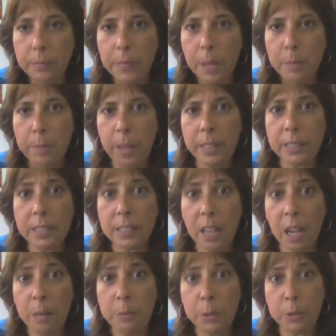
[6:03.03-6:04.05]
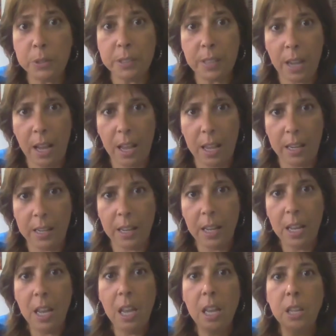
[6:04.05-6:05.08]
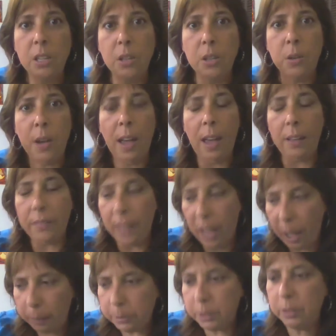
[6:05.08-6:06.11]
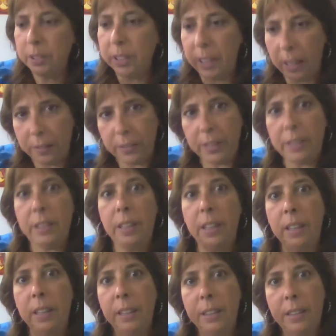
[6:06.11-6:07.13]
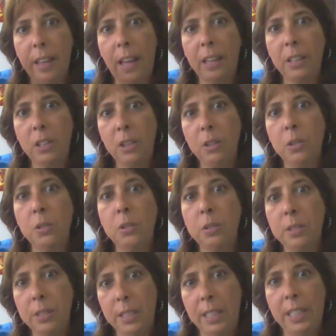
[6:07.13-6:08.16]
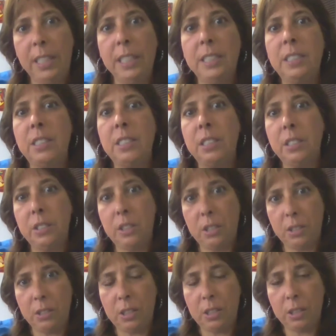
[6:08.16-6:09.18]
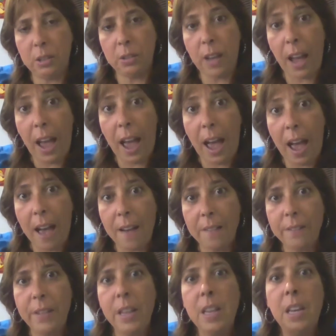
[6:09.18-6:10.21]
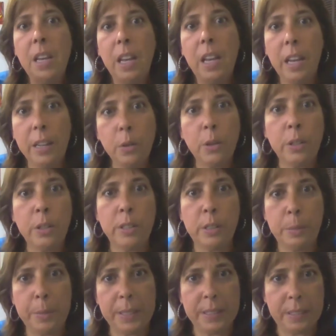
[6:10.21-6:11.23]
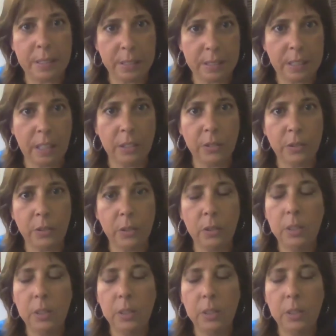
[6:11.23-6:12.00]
by the time you're done, you have absolutely everything that you need to have in order to be successful